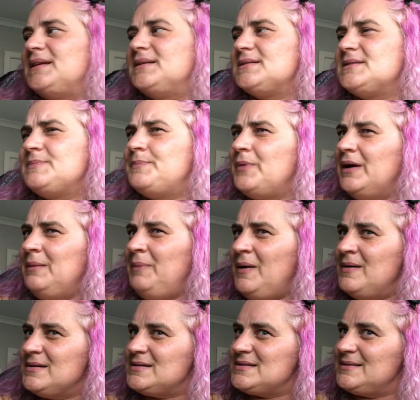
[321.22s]

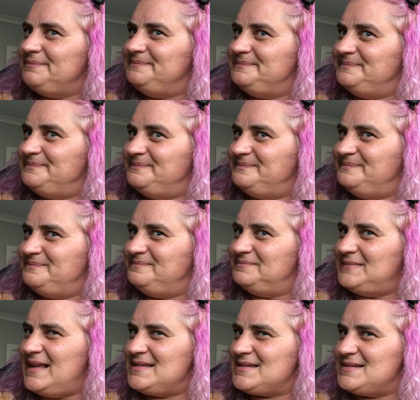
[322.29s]
Springboks.
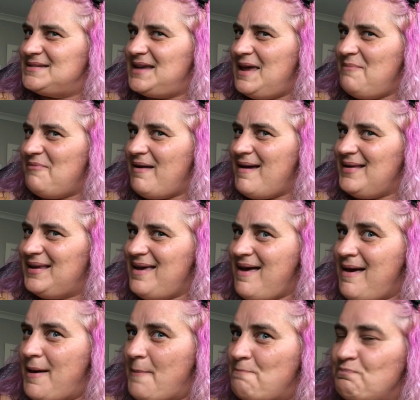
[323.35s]
That's a team, right?
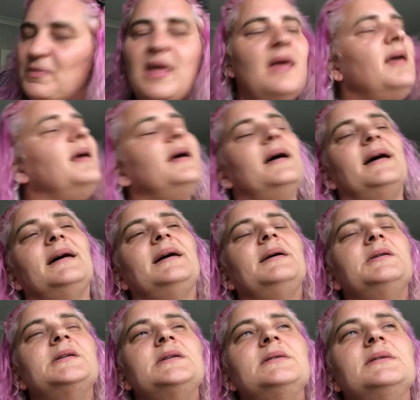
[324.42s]
Yeah.
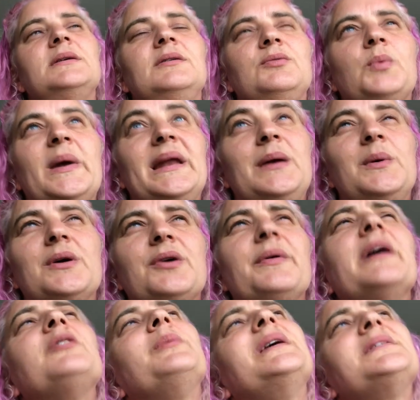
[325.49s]
Willie will
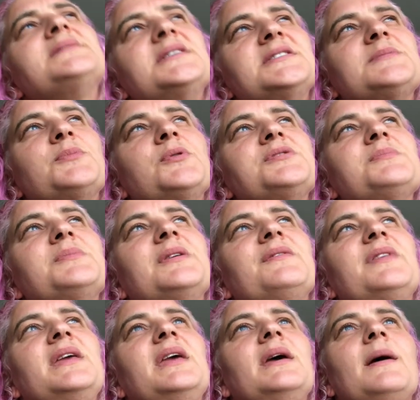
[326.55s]
correct me because he's Sportsman of
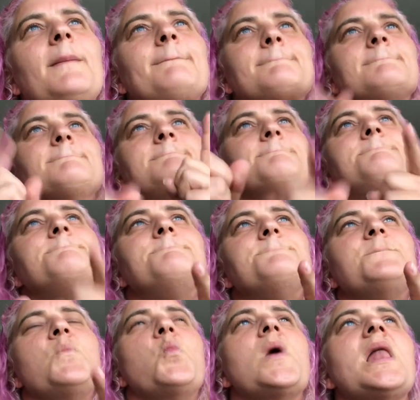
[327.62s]
the Year.
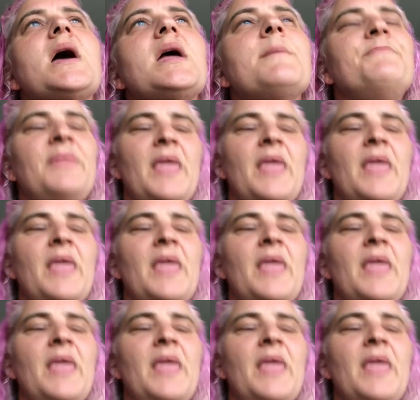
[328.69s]
Willie.